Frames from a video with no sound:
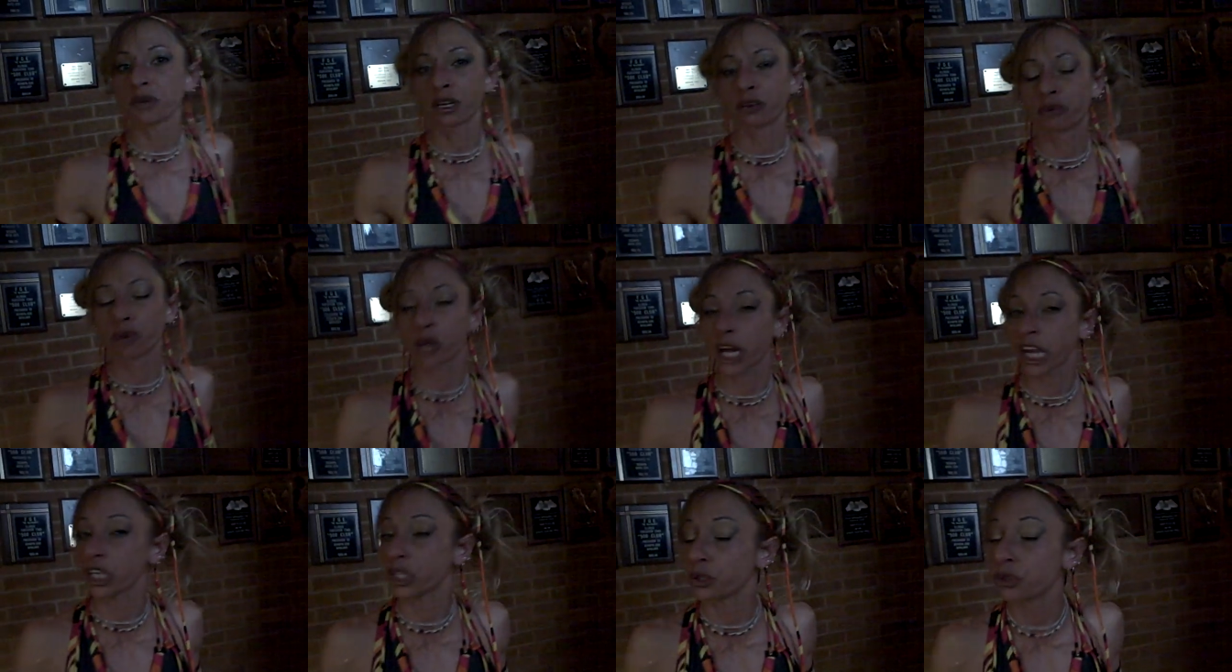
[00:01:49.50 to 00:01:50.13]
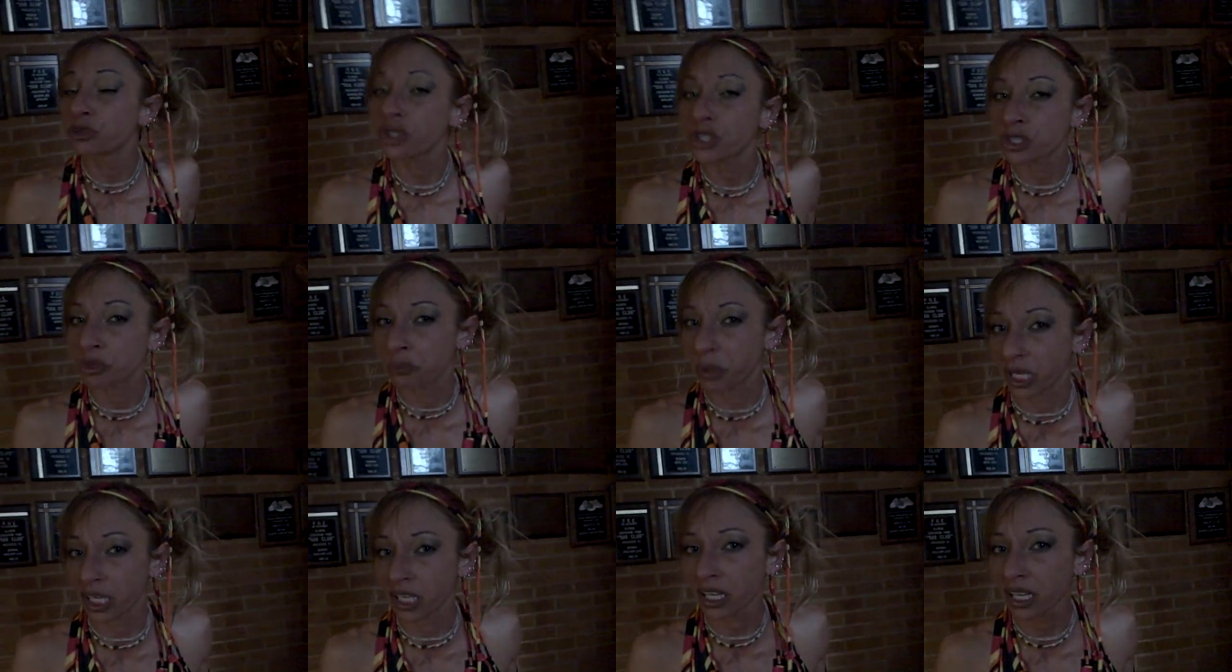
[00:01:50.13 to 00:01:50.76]
me of what I used to
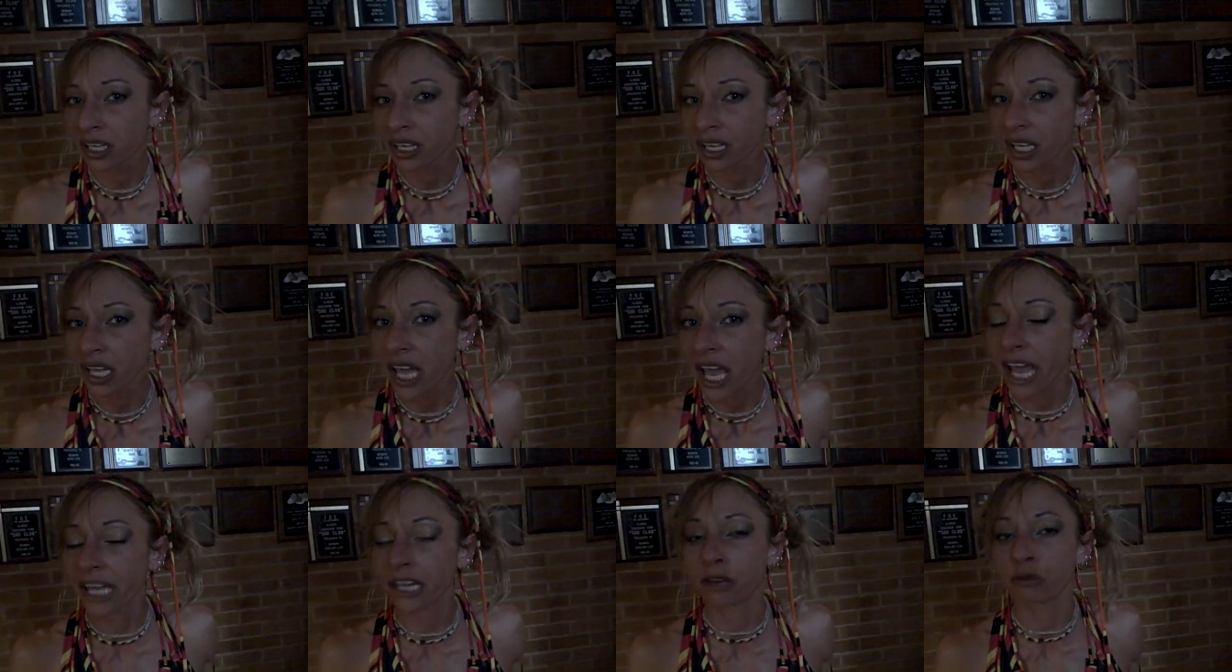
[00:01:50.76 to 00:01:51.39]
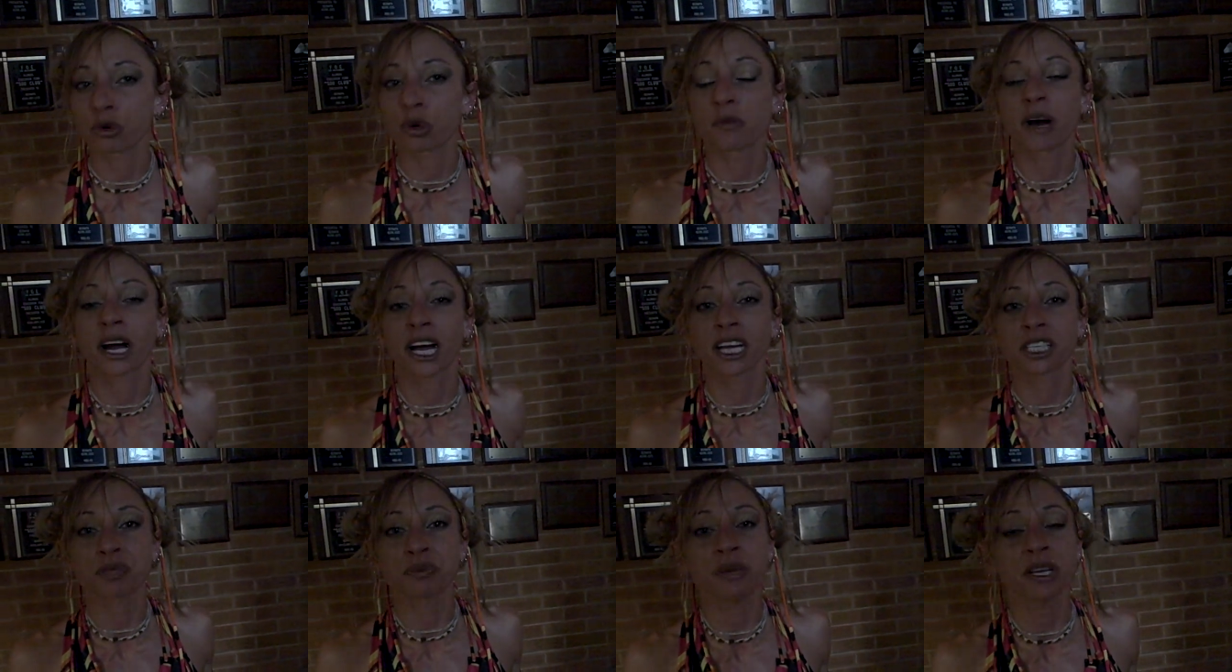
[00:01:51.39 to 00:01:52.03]
be, and it
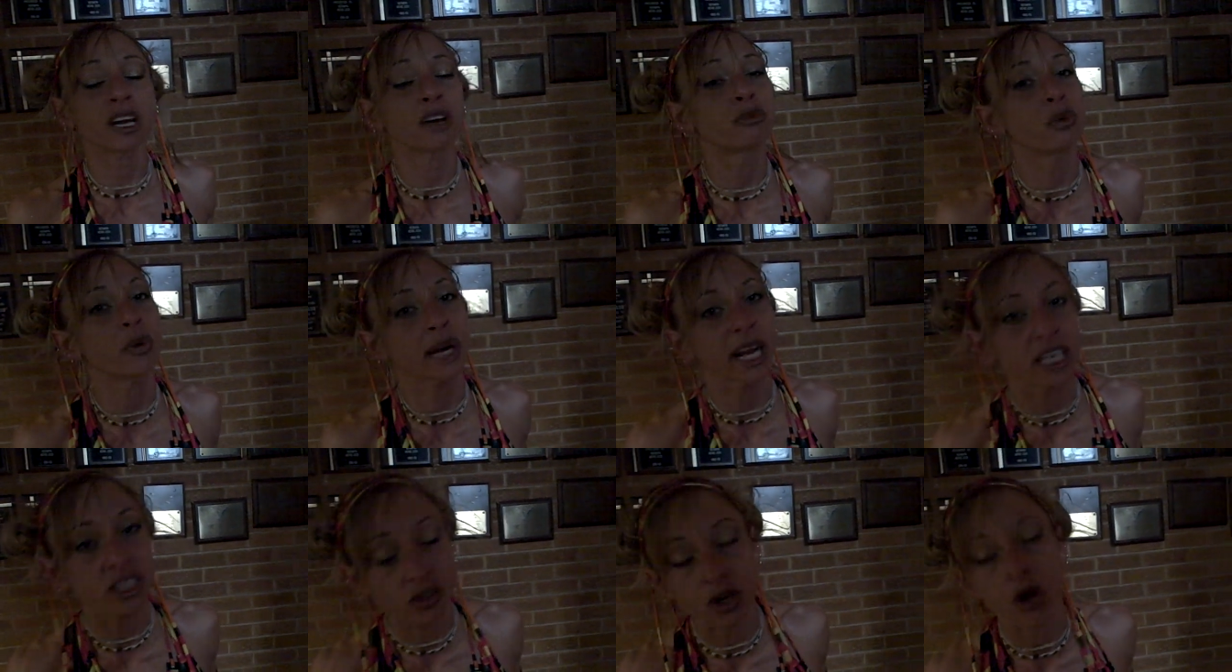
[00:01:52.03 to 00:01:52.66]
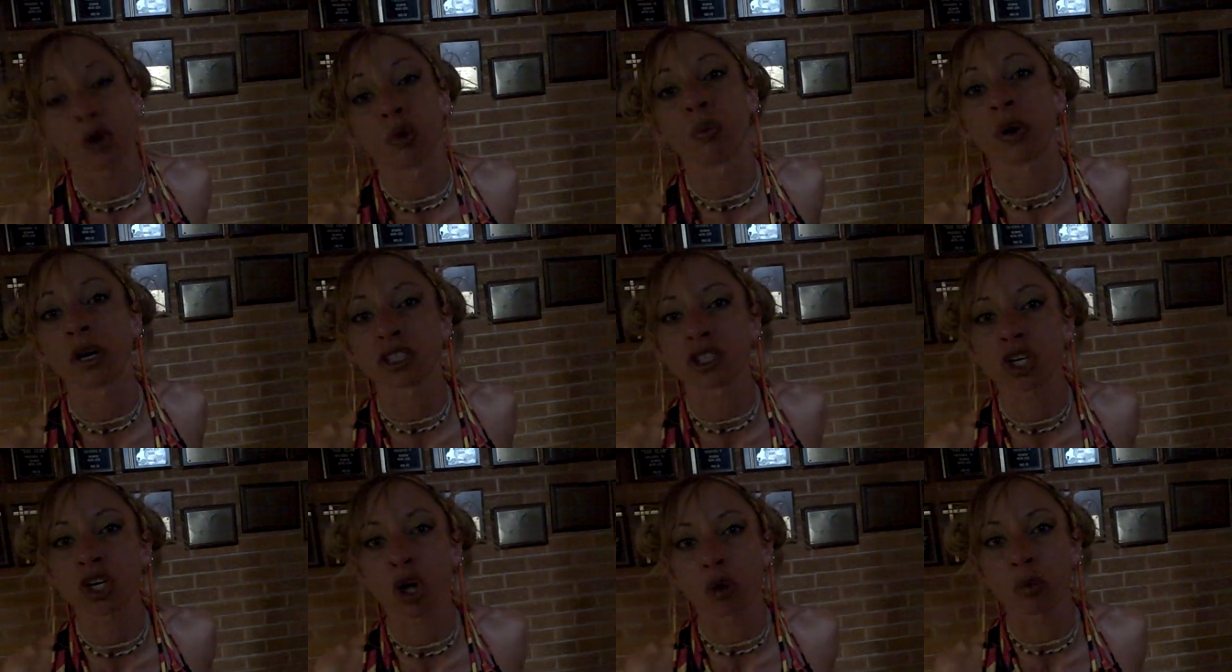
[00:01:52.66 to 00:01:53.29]
reminds me of what I don't want
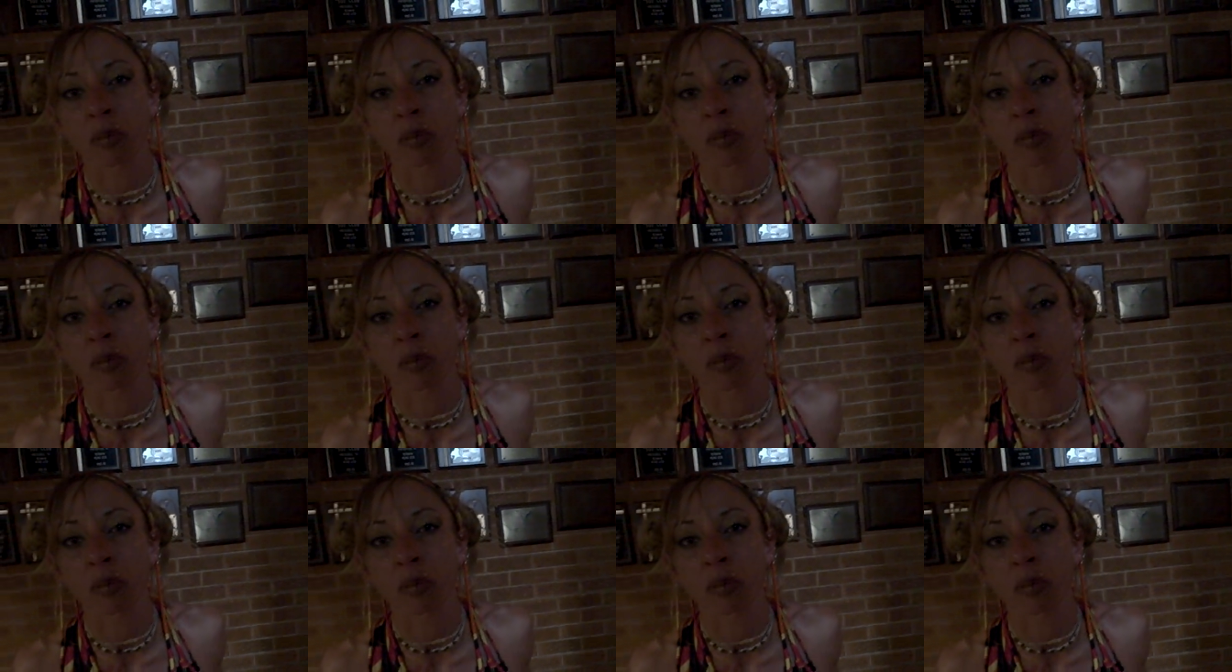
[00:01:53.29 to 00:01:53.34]
to go